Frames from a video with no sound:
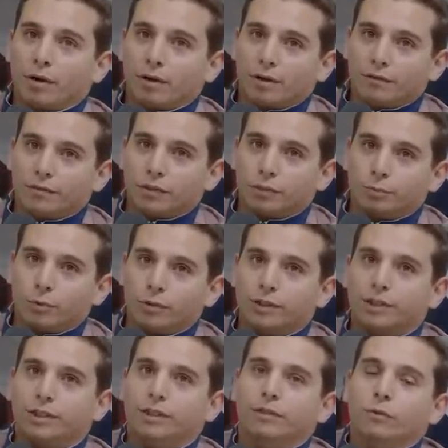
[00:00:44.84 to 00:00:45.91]
part of the
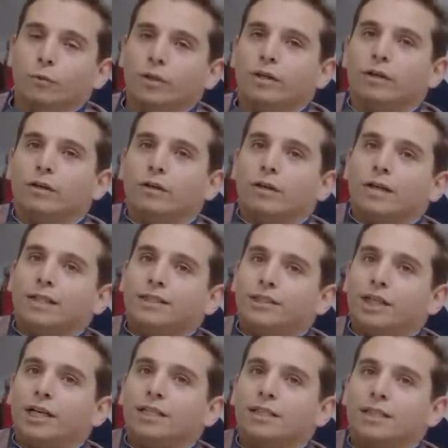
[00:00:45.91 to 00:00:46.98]
sports year. We are
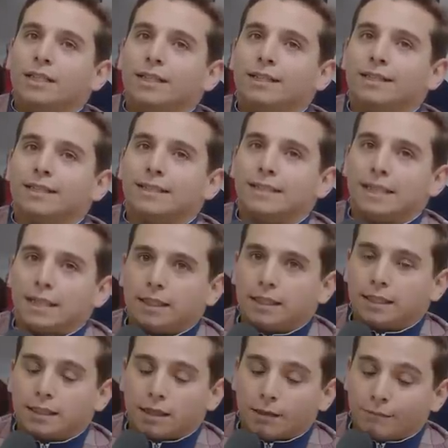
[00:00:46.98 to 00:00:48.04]
just hit the
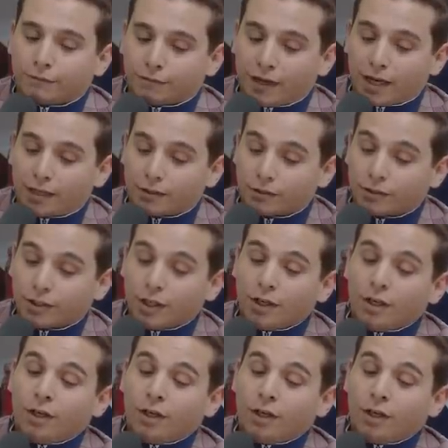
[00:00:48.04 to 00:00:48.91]
Stanley Cup Finals.